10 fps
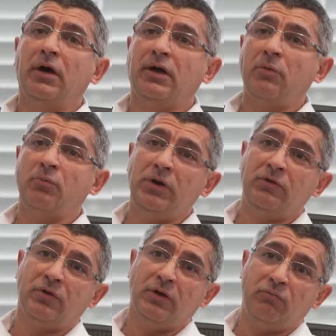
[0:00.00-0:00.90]

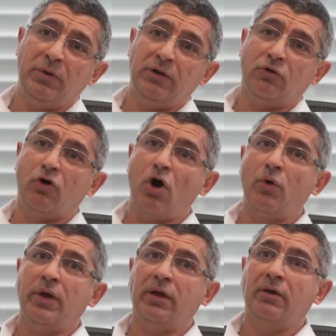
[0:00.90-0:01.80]
companies that have been
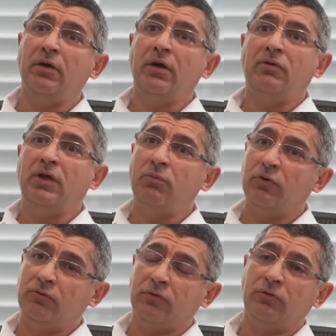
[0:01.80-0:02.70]
growing their
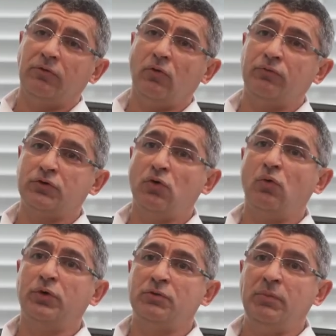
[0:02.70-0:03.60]
businesses offshore,
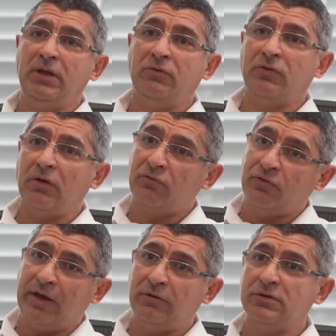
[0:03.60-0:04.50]
which means they've
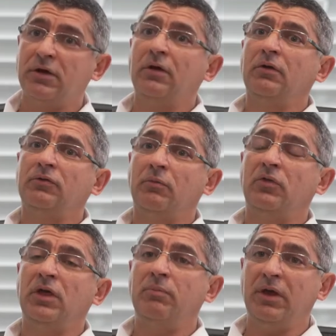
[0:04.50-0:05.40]
sent some
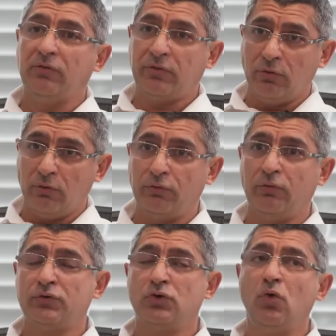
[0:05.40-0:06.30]
of their best skills
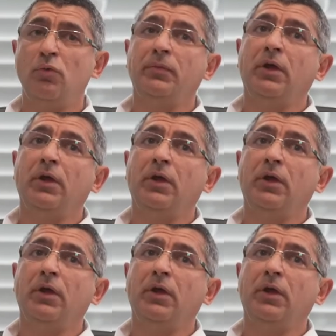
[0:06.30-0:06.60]
offshore.